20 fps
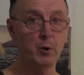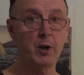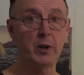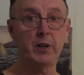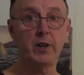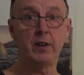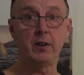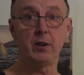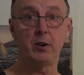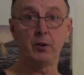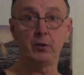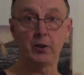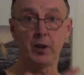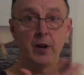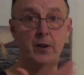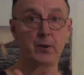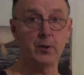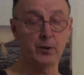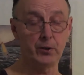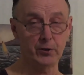walking, there's
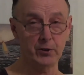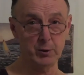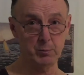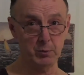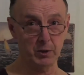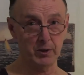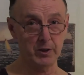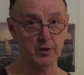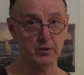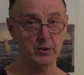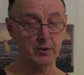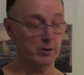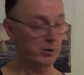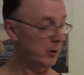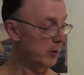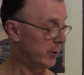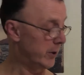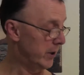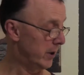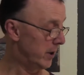other stimulation
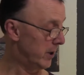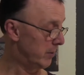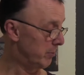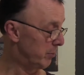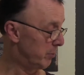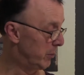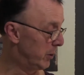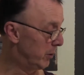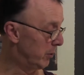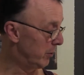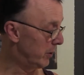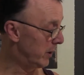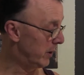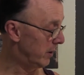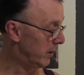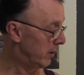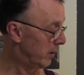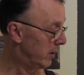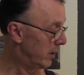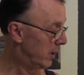going on
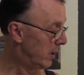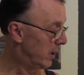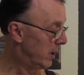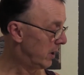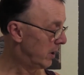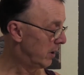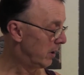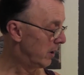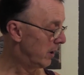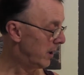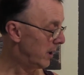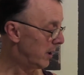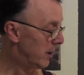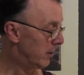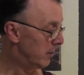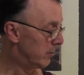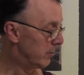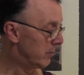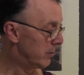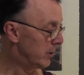between
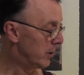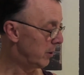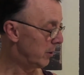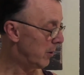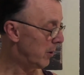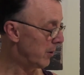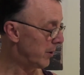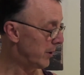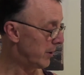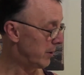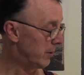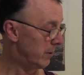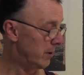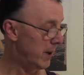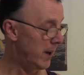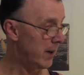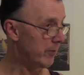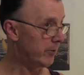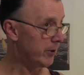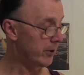you know, all the
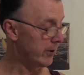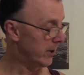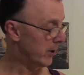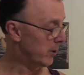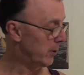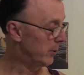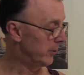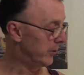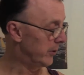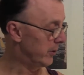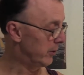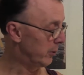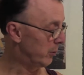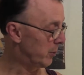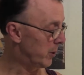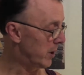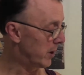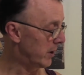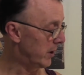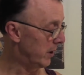effort that goes into
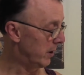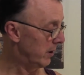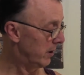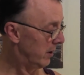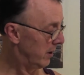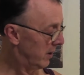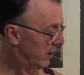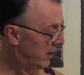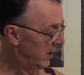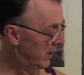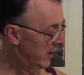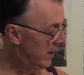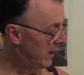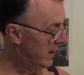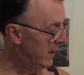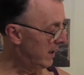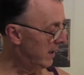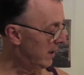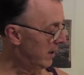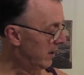walking.
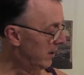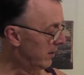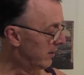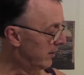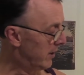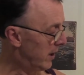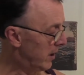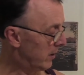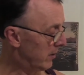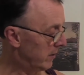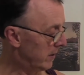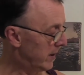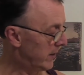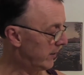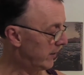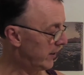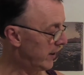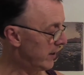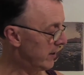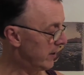Now,
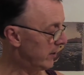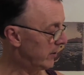let's say